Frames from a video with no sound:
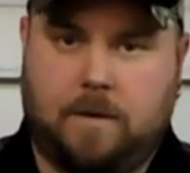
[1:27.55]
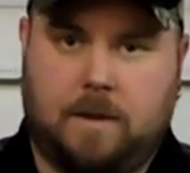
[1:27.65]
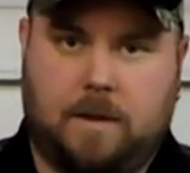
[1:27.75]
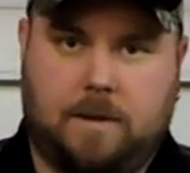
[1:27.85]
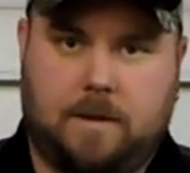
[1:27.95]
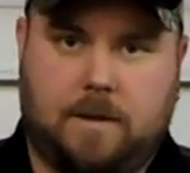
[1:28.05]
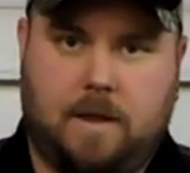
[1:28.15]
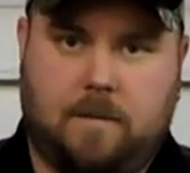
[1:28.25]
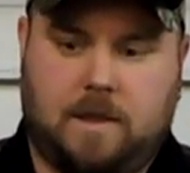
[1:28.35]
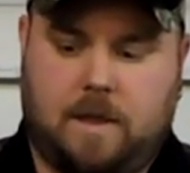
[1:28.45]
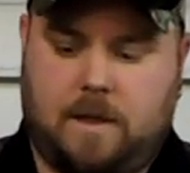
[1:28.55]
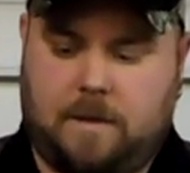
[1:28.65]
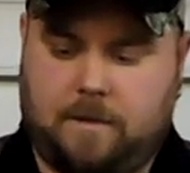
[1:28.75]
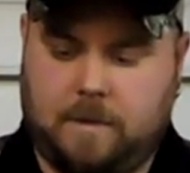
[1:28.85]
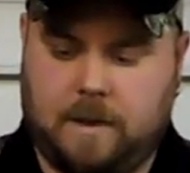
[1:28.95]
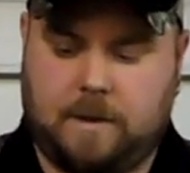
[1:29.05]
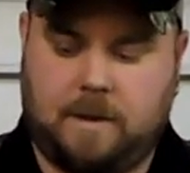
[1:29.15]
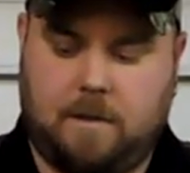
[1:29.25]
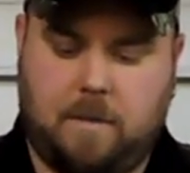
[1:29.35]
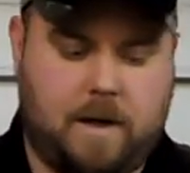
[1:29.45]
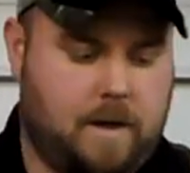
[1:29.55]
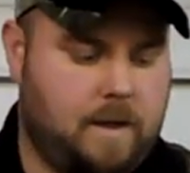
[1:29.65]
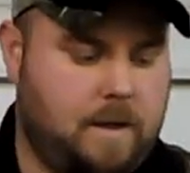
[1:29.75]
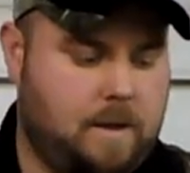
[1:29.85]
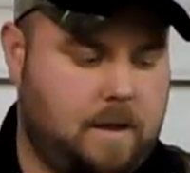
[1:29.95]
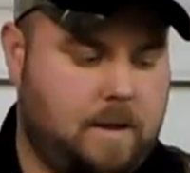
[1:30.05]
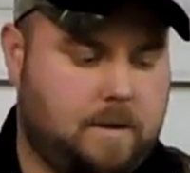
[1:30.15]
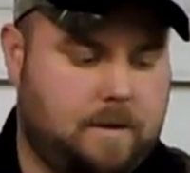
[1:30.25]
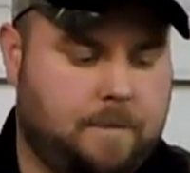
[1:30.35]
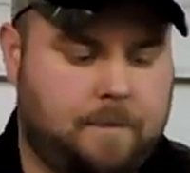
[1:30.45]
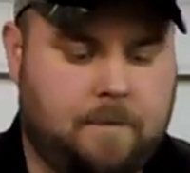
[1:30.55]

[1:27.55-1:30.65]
See, this is the same size, got the same amount of L E Ds.